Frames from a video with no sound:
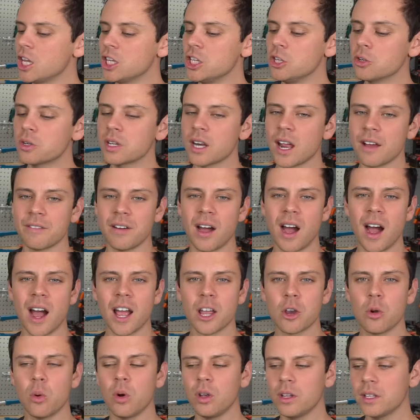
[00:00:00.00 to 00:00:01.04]
you could have
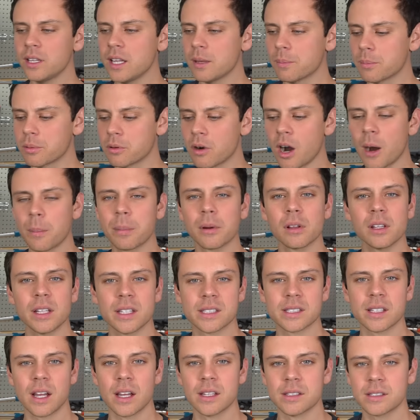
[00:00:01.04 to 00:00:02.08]
high quality properly
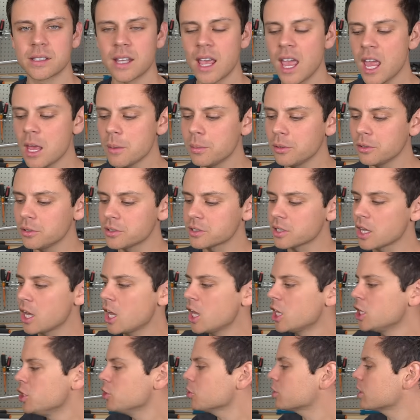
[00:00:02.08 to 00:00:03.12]
sized cables,
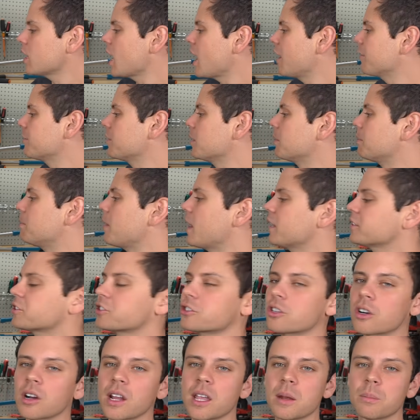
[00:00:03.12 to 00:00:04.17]
you could have the best
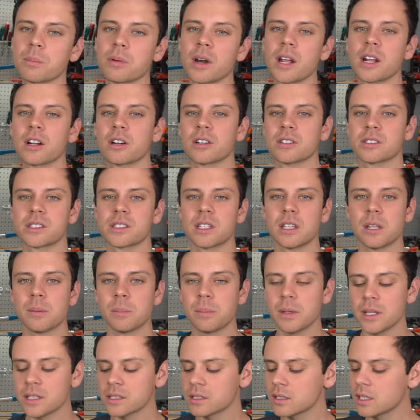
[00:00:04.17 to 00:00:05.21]
circuit breakers in the
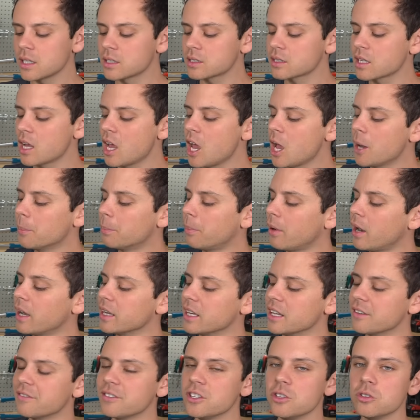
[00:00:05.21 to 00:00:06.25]
business,
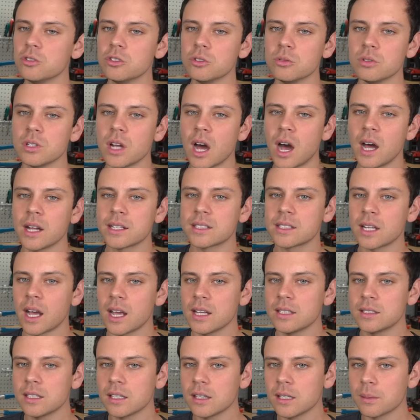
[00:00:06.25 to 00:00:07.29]
but if you do not
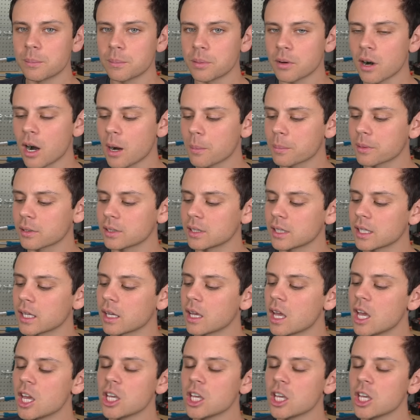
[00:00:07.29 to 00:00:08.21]
tighten them properly,